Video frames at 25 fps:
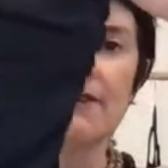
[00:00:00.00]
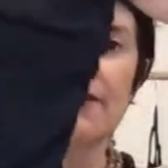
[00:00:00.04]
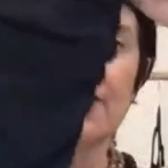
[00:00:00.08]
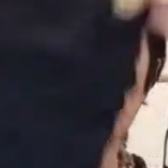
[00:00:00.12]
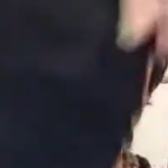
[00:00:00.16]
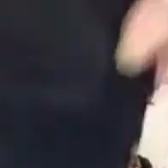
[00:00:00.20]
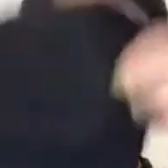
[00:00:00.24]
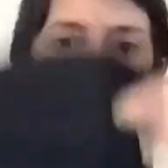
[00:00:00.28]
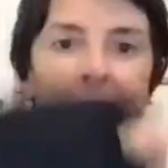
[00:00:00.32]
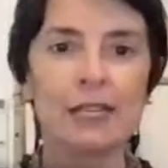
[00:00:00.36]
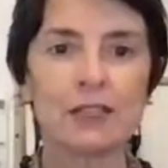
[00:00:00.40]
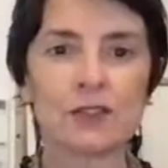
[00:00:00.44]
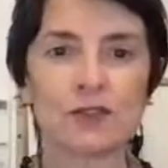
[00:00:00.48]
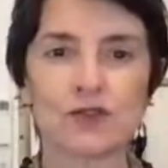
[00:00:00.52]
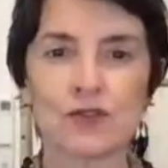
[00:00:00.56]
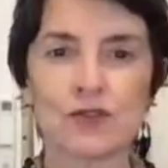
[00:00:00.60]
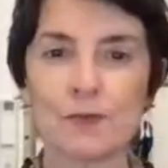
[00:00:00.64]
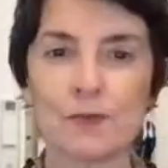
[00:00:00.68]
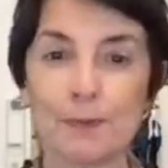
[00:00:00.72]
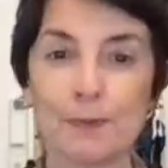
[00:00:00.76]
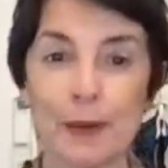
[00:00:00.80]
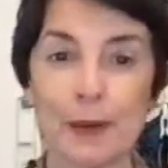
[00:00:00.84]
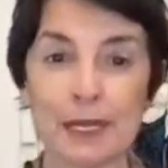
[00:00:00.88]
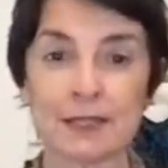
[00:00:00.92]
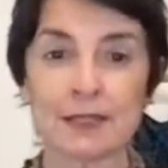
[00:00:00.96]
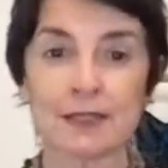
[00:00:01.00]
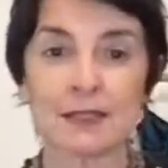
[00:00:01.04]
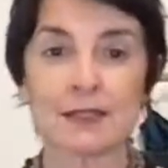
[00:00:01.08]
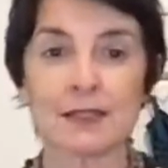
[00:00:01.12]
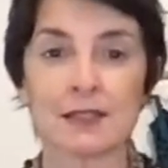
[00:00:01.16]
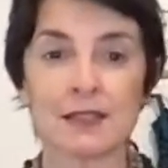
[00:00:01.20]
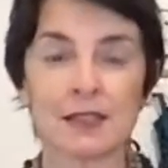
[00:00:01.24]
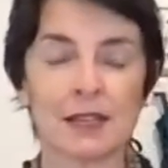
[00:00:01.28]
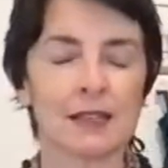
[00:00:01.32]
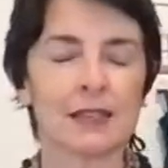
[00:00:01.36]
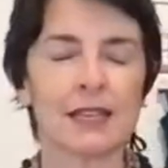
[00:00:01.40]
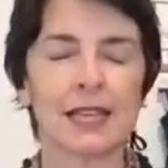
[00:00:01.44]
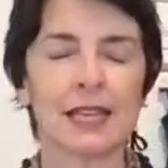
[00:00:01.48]
for extra
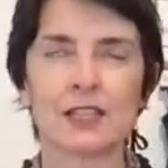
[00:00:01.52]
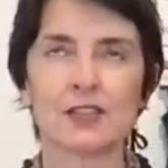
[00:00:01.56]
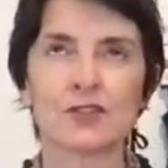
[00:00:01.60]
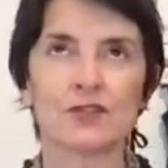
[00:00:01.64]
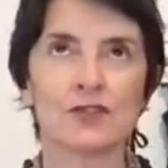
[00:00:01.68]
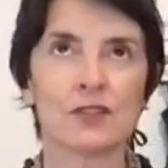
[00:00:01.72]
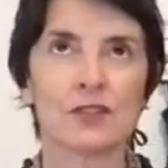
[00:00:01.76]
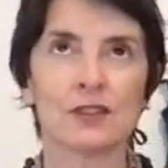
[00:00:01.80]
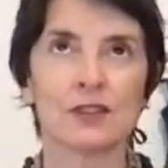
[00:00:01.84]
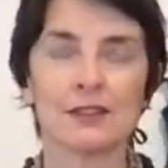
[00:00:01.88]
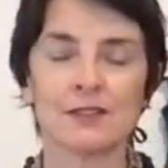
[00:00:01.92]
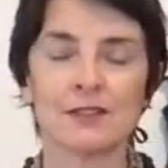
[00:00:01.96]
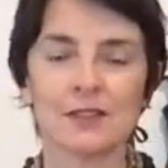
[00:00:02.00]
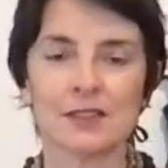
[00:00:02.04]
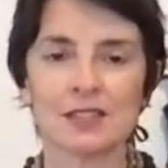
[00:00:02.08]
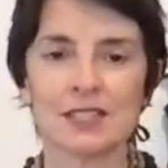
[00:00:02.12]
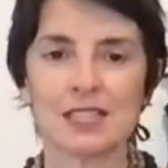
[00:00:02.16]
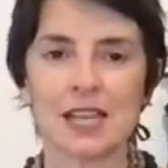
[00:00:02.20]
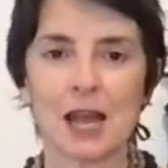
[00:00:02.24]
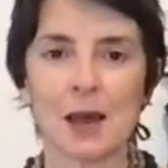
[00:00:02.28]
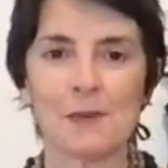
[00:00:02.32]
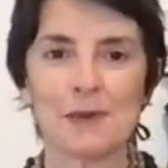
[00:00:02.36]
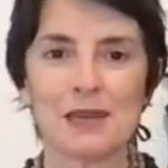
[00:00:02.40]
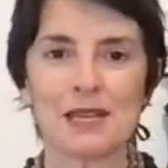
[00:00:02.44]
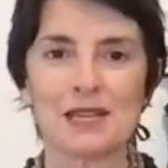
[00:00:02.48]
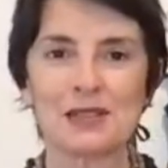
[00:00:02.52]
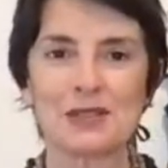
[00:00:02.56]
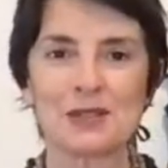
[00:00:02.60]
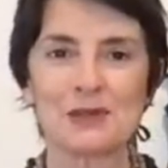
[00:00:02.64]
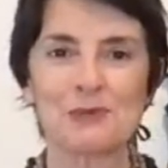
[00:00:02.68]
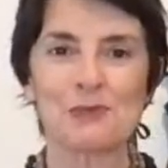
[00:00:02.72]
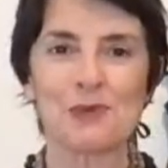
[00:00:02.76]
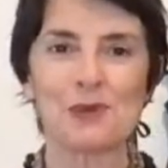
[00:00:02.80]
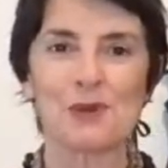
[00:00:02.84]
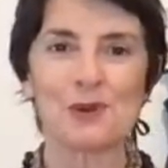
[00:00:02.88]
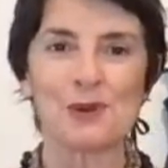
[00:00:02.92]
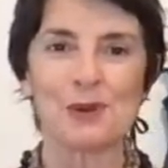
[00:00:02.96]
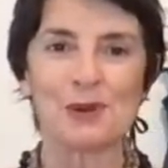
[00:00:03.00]
bust, extra tummy
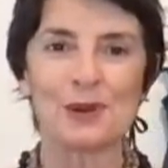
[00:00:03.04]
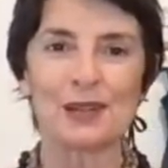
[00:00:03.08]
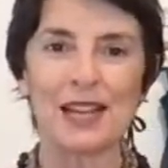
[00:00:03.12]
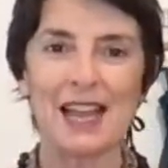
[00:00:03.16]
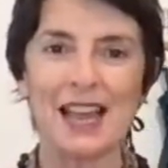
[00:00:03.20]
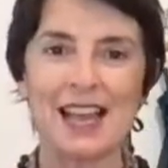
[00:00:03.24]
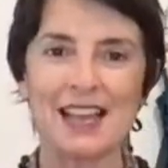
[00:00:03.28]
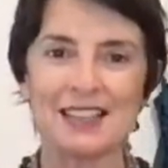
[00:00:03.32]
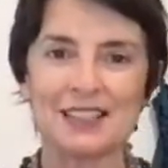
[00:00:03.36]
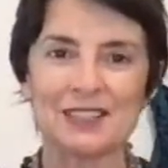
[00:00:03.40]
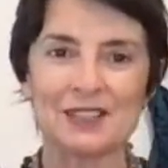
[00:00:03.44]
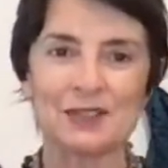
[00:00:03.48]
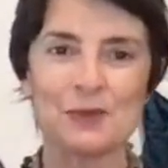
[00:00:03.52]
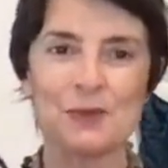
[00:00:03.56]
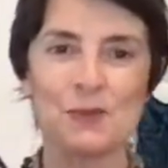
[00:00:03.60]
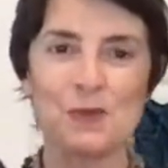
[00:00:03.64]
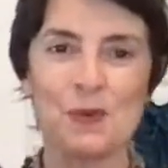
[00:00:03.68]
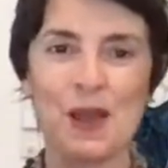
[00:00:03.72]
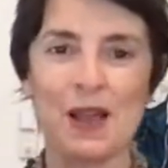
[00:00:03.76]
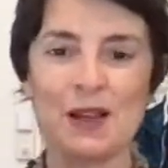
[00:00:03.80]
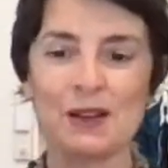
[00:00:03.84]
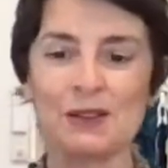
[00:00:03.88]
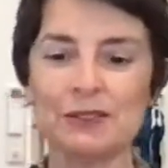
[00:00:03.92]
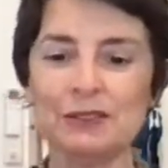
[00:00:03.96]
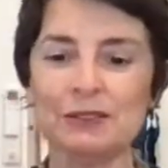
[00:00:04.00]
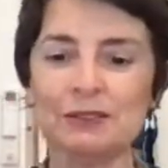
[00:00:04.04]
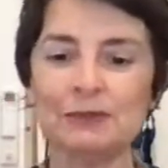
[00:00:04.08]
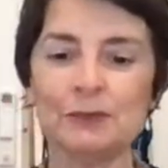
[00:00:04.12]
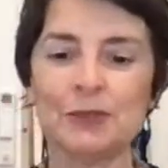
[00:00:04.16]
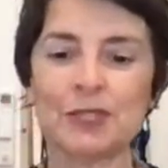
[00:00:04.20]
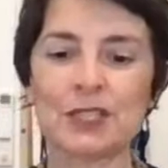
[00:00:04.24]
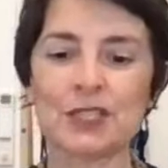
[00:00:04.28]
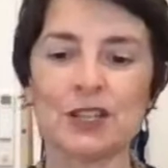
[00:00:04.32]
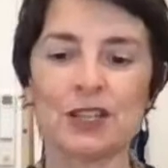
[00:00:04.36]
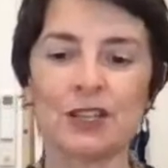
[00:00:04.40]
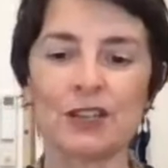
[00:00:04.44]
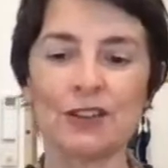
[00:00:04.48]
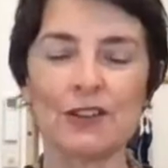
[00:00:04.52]
support as well,
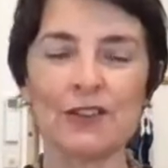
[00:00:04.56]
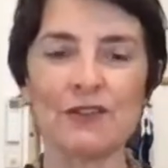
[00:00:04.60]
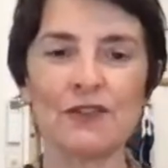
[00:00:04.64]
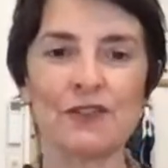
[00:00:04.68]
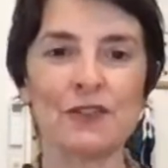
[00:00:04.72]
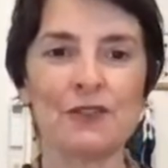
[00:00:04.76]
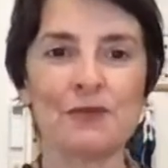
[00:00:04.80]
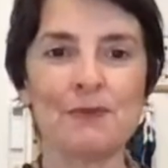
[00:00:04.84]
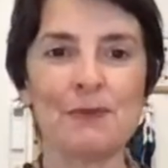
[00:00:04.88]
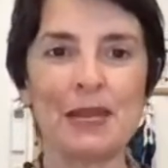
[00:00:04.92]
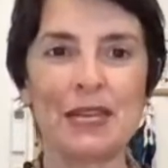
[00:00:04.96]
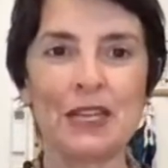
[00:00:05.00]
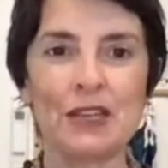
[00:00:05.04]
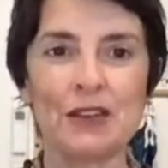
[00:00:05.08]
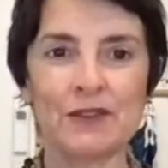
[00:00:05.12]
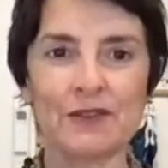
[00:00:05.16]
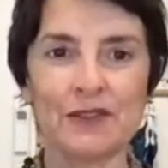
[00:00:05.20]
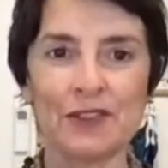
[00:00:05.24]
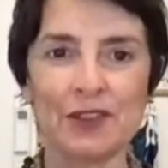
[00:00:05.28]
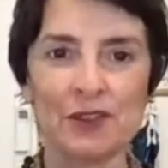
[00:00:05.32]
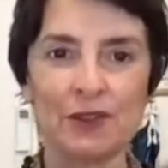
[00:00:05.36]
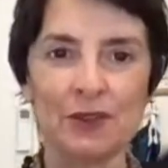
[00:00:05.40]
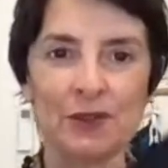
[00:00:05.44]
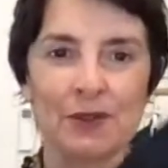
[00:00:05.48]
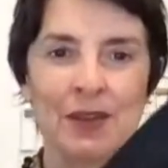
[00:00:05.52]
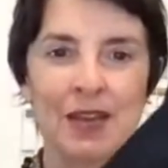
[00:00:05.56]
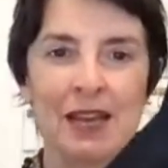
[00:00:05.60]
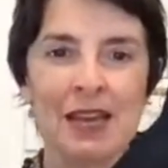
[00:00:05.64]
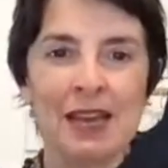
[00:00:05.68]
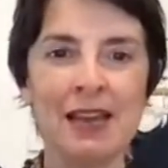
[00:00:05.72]
which I know for many of you,